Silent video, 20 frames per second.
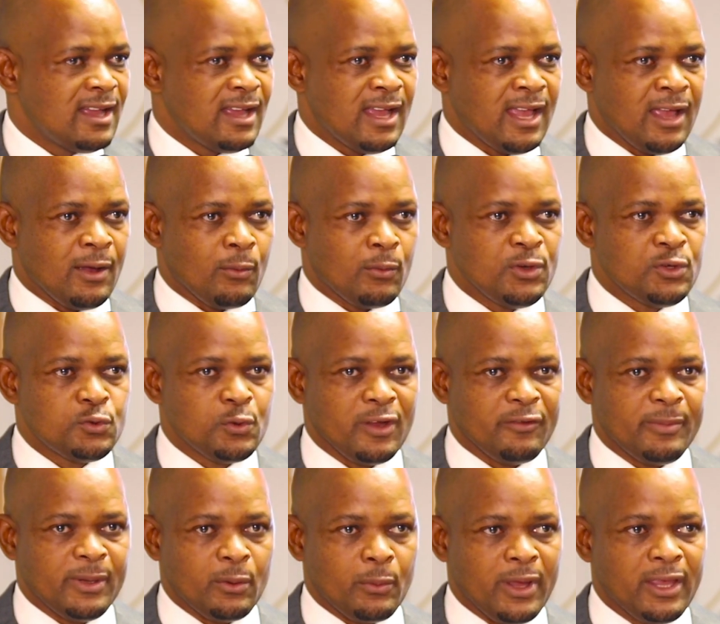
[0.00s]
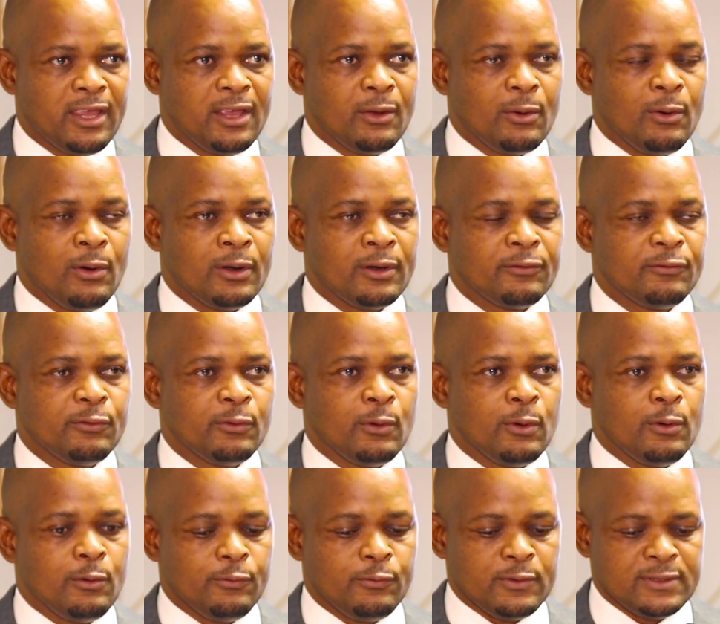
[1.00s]
which we have been working on
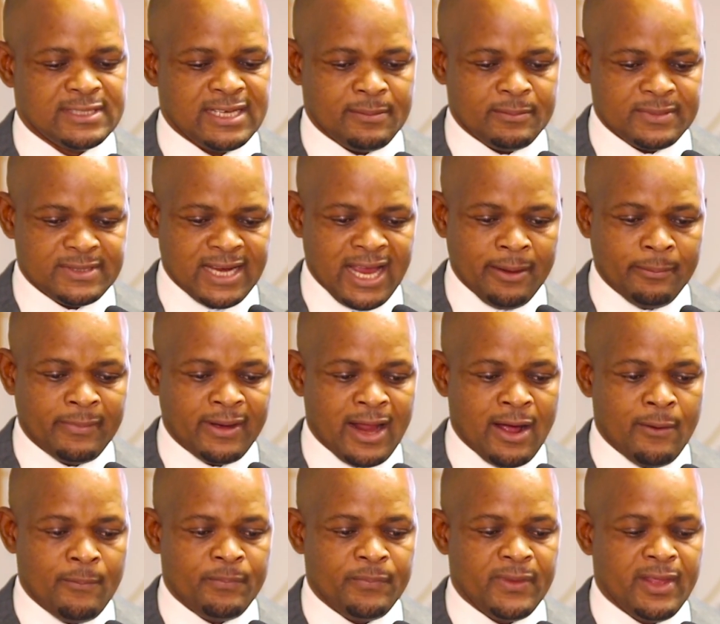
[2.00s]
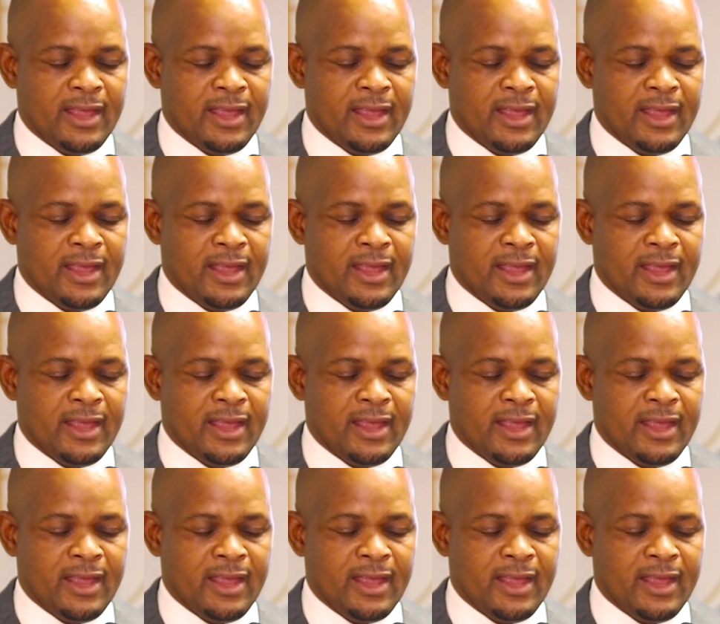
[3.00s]
for some time now.